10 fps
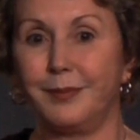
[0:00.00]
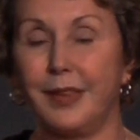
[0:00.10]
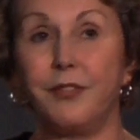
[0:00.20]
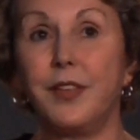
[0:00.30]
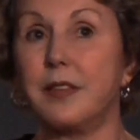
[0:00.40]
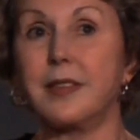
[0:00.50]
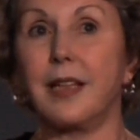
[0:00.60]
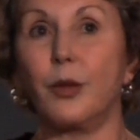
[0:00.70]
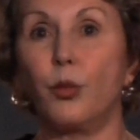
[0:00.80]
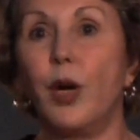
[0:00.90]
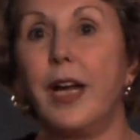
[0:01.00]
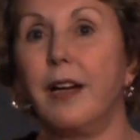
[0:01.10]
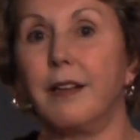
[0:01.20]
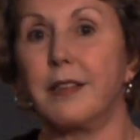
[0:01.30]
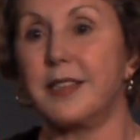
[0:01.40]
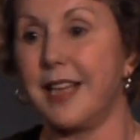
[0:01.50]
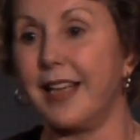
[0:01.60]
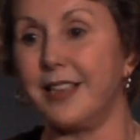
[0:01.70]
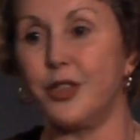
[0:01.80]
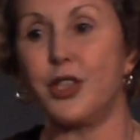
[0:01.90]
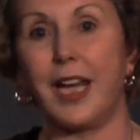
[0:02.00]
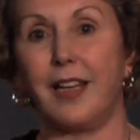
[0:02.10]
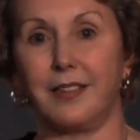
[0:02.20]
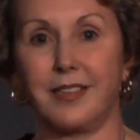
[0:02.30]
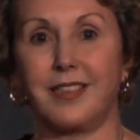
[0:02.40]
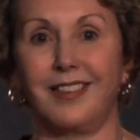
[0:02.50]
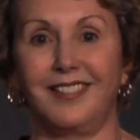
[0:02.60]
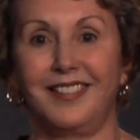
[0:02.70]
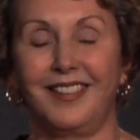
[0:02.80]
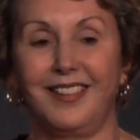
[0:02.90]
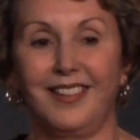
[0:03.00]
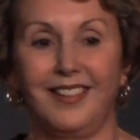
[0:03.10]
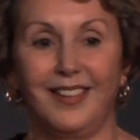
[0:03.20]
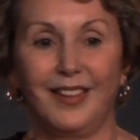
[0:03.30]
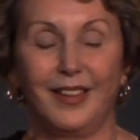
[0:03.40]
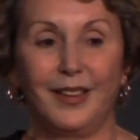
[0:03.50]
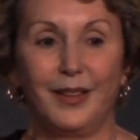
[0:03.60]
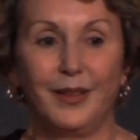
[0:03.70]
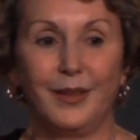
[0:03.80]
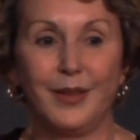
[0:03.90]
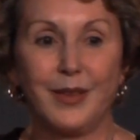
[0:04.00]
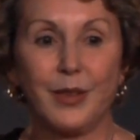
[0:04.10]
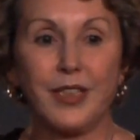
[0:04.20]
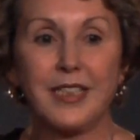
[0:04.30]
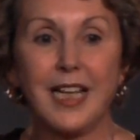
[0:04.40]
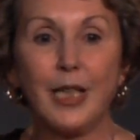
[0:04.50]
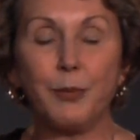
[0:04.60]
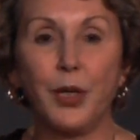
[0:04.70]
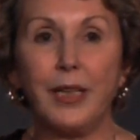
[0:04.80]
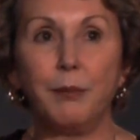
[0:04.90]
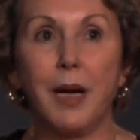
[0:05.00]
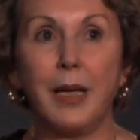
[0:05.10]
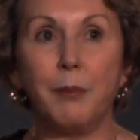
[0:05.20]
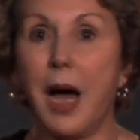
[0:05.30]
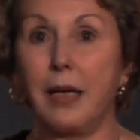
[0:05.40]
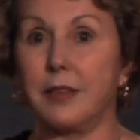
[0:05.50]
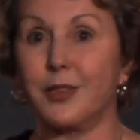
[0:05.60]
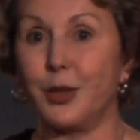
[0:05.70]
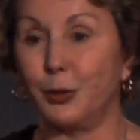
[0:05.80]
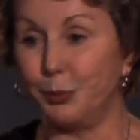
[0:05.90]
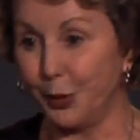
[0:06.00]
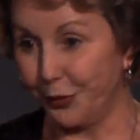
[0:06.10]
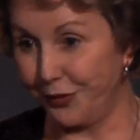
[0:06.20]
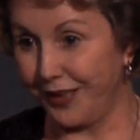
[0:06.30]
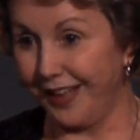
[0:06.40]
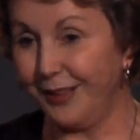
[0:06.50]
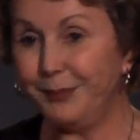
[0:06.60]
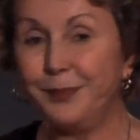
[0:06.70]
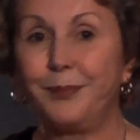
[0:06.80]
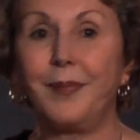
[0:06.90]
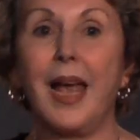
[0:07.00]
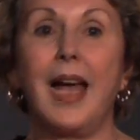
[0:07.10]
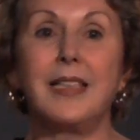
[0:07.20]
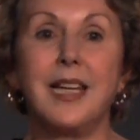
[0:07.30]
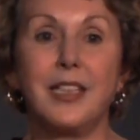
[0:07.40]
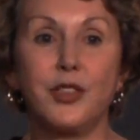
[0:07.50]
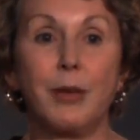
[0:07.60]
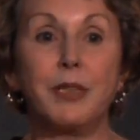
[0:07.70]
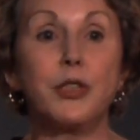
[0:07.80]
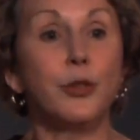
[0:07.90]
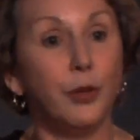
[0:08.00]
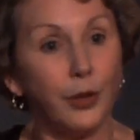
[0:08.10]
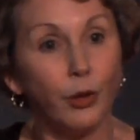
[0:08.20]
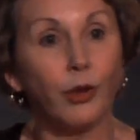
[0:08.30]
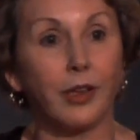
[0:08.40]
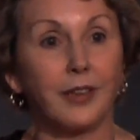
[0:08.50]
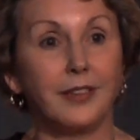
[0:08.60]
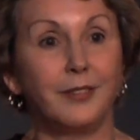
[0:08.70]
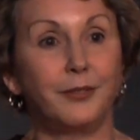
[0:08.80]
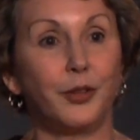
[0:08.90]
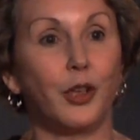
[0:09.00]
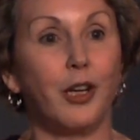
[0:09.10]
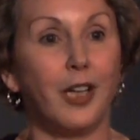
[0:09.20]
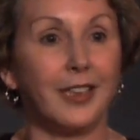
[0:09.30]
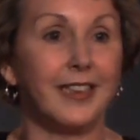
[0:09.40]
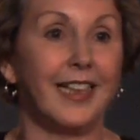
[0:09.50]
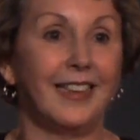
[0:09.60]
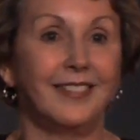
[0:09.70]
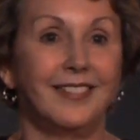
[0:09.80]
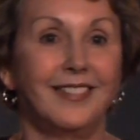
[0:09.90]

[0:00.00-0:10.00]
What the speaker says: It feels like a rare second chance. So to celebrate my milestone birthday, I take Gemma to New York for a holiday.